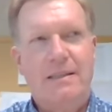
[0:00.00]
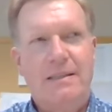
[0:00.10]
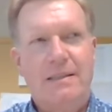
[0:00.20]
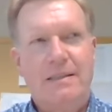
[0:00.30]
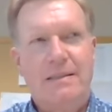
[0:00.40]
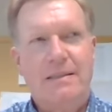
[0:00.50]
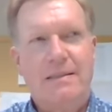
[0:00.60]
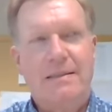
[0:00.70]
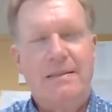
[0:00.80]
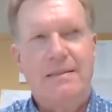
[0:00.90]

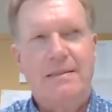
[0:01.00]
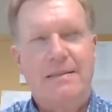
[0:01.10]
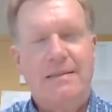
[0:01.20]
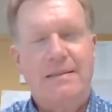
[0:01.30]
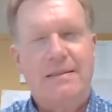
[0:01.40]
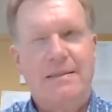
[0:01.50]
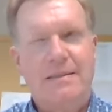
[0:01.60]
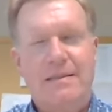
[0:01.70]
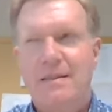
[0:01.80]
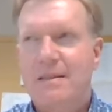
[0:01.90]

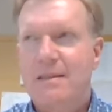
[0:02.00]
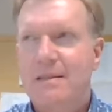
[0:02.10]
No one is speaking in this clip.